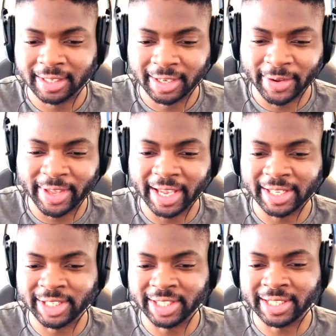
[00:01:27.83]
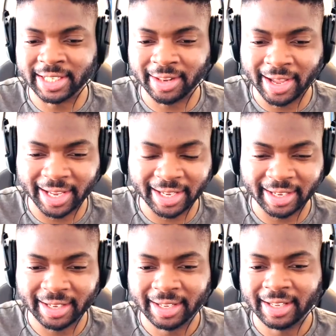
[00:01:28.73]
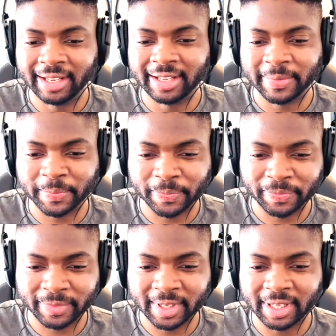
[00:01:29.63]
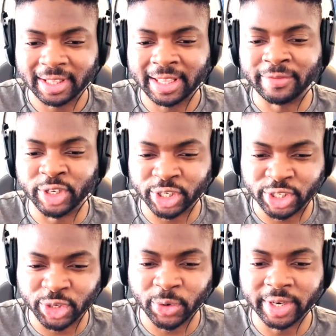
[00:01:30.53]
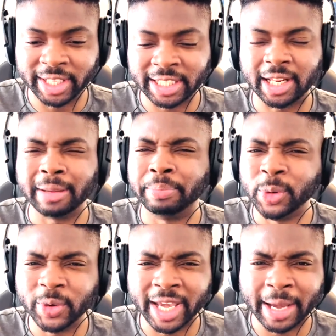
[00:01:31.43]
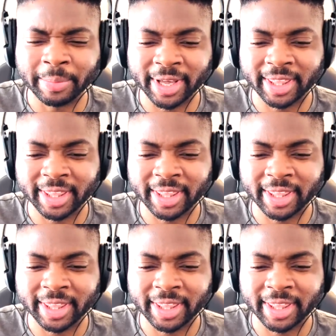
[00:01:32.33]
Okay, so this is like, they've just joined, this is like boot camp, I